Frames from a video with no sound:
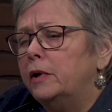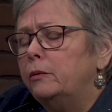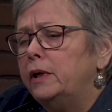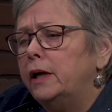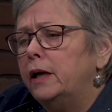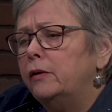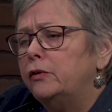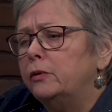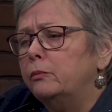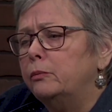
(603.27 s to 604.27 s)
We have
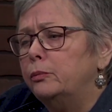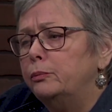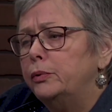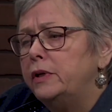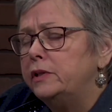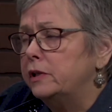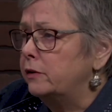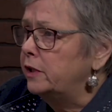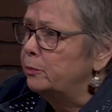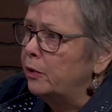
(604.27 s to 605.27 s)
some pretty
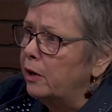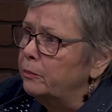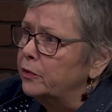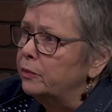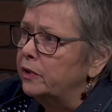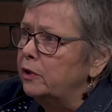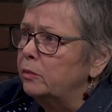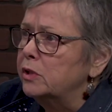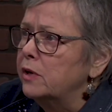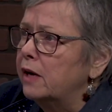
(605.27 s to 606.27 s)
serious problems with
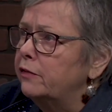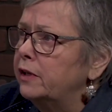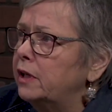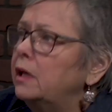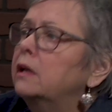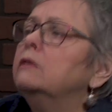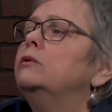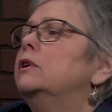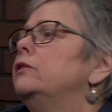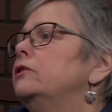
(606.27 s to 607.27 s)
human trafficking, and
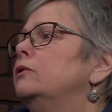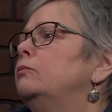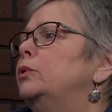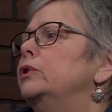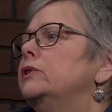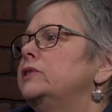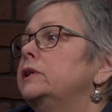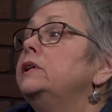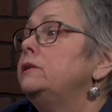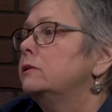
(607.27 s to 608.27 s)
we're also border
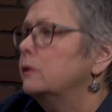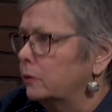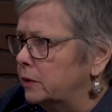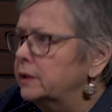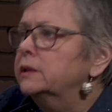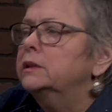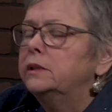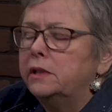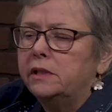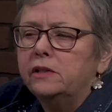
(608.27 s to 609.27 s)
cities, so
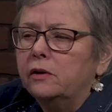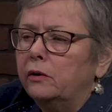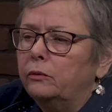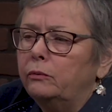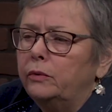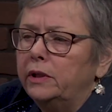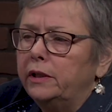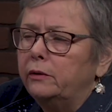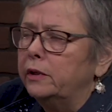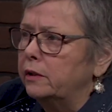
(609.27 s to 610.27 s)
this is all really
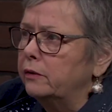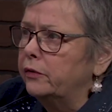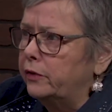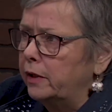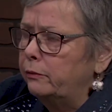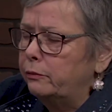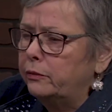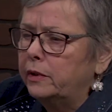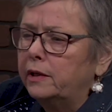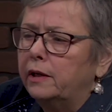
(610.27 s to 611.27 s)
critical stuff.
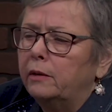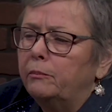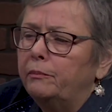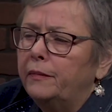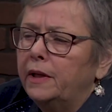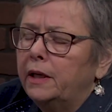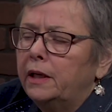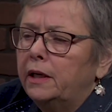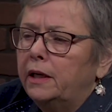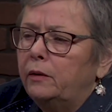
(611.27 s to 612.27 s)

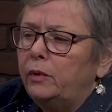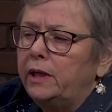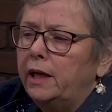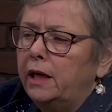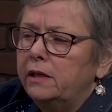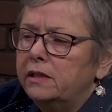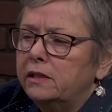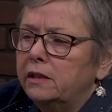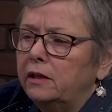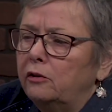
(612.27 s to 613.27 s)
And we can't
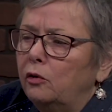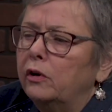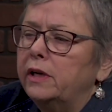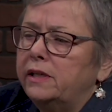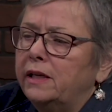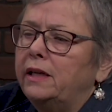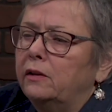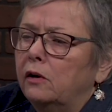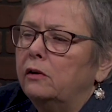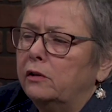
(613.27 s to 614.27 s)
ignore it any
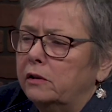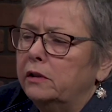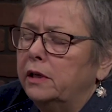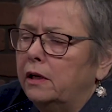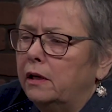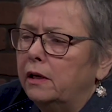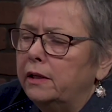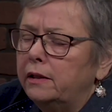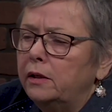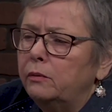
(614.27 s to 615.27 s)
longer. I
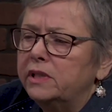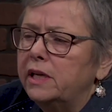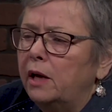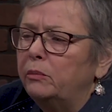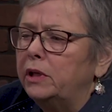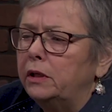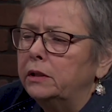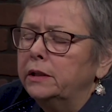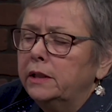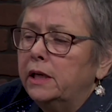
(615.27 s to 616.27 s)
think what's happening,
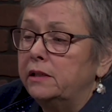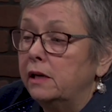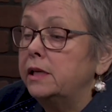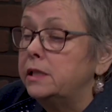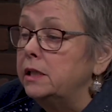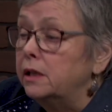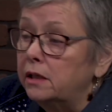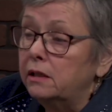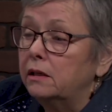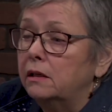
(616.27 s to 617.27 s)
as I see it,